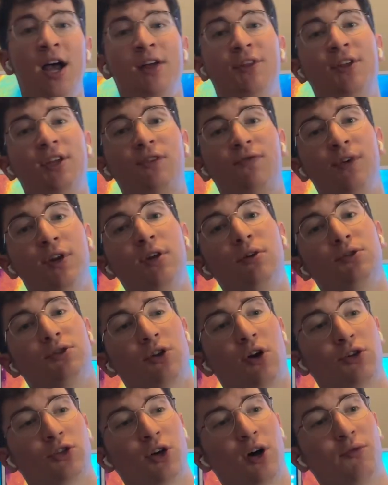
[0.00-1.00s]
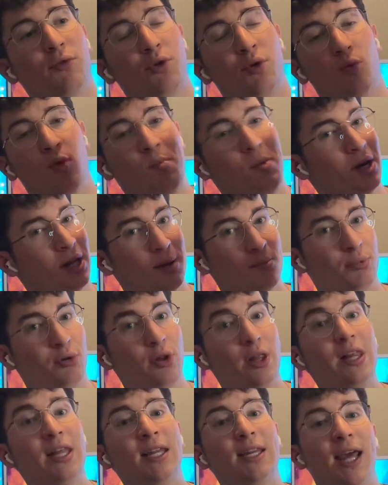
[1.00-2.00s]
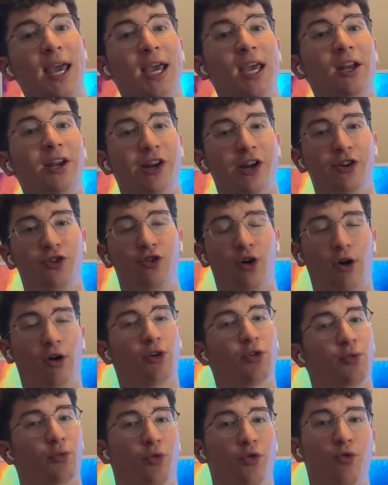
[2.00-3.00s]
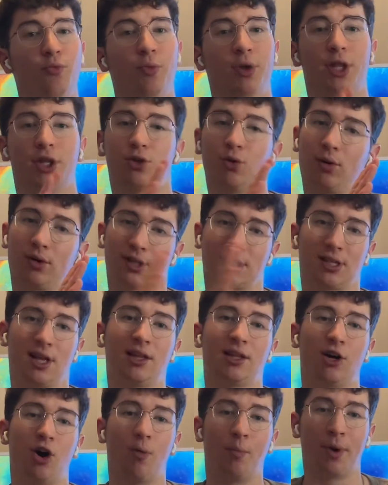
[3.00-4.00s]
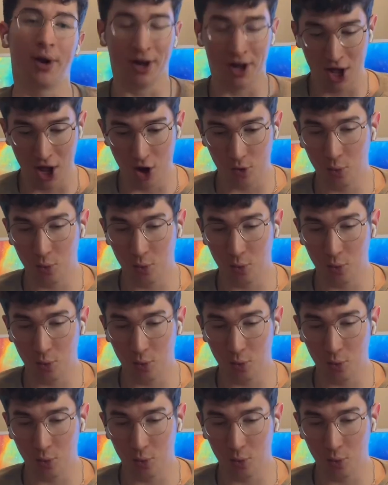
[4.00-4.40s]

This video starts off with a woman completely naked in a dark room with a door slightly open,